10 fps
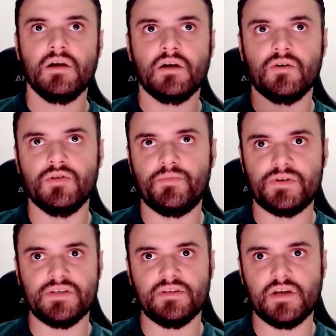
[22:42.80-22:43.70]
good
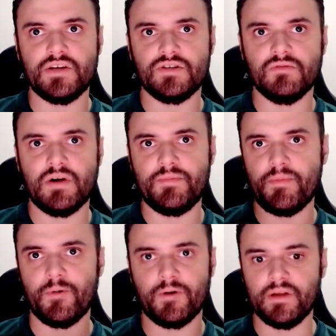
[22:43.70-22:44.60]
presentation where
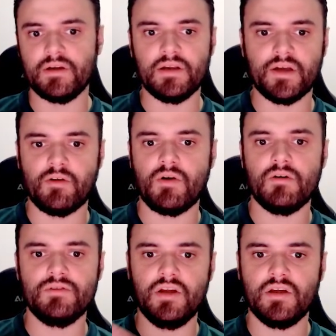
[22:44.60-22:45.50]
people can click
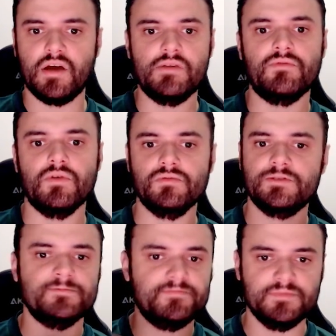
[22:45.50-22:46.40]
around and can vote.
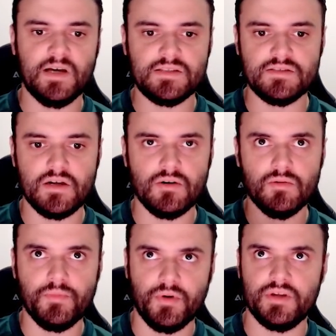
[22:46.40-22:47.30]
That's the
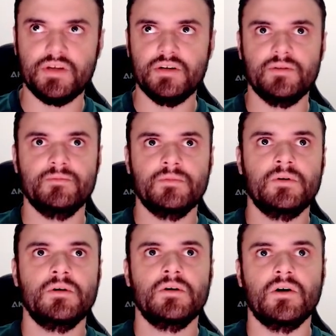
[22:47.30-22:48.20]
whole point here.
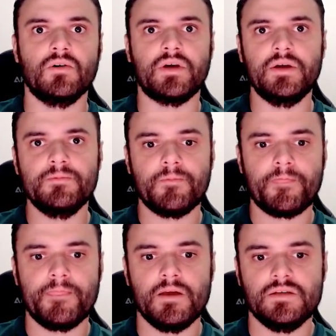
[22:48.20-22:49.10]
Okay,
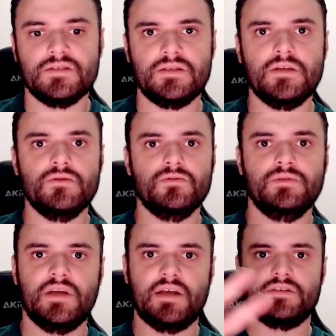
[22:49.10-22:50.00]
see you in
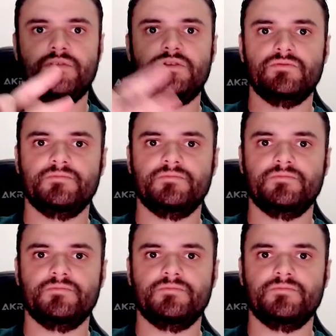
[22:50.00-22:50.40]
the next video.